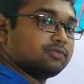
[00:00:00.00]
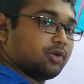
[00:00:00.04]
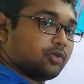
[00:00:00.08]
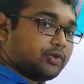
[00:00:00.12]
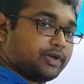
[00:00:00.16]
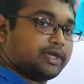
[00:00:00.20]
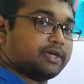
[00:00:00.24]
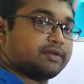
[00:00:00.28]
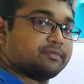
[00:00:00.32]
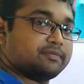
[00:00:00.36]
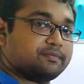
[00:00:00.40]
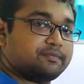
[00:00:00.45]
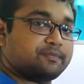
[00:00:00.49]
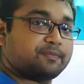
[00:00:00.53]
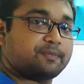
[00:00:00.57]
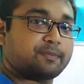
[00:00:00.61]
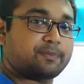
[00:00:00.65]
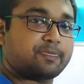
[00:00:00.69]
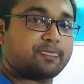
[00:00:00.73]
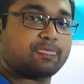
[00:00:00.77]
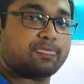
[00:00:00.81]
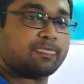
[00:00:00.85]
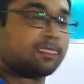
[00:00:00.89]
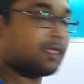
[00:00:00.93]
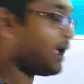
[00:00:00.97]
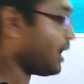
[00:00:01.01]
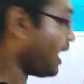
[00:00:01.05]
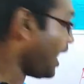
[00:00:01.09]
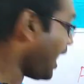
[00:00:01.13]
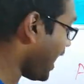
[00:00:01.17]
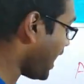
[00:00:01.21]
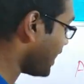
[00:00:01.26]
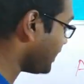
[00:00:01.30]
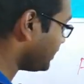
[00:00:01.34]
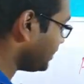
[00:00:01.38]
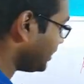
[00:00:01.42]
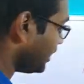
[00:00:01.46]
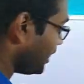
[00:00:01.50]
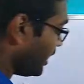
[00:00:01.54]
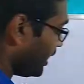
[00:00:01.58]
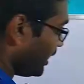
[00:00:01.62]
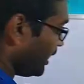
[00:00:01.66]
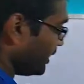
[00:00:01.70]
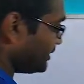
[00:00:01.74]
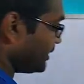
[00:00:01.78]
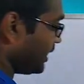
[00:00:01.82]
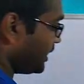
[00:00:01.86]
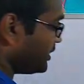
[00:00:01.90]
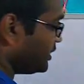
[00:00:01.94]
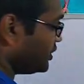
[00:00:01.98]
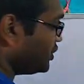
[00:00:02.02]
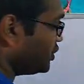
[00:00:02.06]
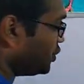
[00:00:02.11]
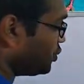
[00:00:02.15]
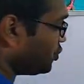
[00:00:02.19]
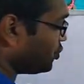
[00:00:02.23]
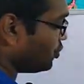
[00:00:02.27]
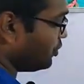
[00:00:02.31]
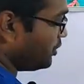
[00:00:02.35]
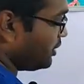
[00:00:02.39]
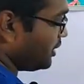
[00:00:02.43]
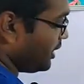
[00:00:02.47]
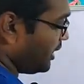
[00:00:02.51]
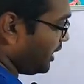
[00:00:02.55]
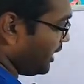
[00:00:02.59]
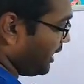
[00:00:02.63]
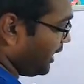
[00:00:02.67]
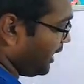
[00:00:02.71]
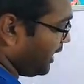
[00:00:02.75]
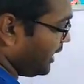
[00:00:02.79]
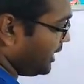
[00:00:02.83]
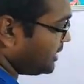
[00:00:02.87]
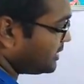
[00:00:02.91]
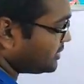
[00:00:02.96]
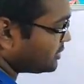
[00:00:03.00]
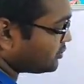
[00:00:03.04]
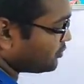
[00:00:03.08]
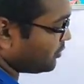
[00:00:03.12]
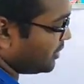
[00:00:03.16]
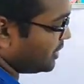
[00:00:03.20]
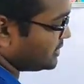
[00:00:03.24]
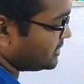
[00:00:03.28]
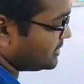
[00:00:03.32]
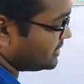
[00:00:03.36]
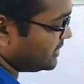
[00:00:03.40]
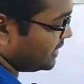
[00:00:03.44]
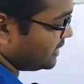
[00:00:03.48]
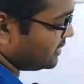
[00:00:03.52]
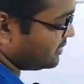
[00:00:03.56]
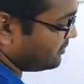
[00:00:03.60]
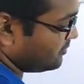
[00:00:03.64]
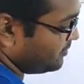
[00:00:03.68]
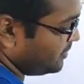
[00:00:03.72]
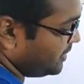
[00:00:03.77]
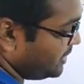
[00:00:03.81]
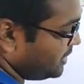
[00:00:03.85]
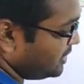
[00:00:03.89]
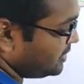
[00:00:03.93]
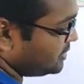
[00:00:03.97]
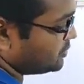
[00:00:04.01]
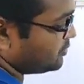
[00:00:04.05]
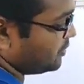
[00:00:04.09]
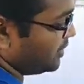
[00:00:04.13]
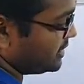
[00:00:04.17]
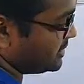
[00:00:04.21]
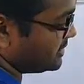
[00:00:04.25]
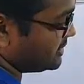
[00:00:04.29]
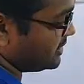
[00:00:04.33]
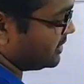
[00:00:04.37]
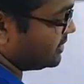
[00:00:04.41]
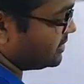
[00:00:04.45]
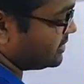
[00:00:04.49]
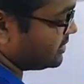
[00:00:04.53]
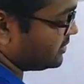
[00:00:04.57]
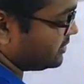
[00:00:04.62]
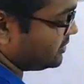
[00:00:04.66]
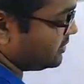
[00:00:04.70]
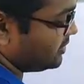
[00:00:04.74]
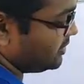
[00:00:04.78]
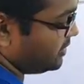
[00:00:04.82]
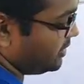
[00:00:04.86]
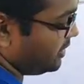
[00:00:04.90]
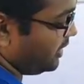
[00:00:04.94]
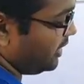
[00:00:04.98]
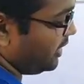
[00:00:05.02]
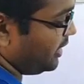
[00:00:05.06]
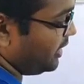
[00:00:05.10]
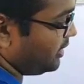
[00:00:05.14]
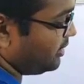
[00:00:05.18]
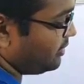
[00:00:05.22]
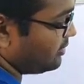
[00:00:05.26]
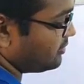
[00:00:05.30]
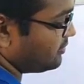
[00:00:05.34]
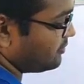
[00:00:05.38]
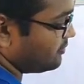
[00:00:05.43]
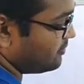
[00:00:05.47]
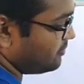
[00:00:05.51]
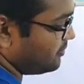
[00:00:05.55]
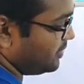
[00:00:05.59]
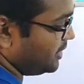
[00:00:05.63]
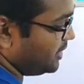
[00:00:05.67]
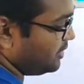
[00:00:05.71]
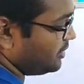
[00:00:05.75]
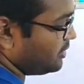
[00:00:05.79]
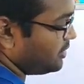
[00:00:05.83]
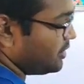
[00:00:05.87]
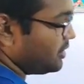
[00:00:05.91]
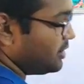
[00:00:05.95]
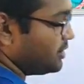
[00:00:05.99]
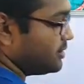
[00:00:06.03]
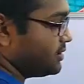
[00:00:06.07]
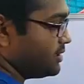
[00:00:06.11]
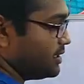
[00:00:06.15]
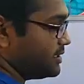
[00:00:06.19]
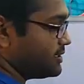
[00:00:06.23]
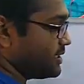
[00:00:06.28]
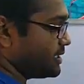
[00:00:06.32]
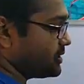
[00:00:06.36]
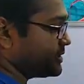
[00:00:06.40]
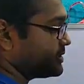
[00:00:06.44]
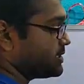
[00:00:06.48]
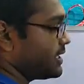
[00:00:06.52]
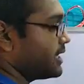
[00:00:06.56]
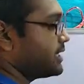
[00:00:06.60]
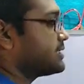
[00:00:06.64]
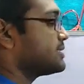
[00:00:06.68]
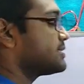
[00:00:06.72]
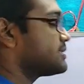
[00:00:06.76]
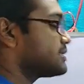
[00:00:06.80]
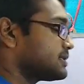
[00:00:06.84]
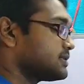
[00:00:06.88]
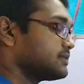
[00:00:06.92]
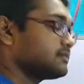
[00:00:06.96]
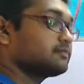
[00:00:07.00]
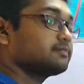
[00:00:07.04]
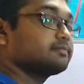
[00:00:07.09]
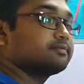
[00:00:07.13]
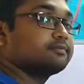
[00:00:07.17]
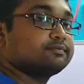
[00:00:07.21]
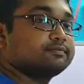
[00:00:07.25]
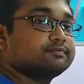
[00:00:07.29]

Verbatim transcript: Okay, and in that U, A is one set, B is one set, A, B, these are sets.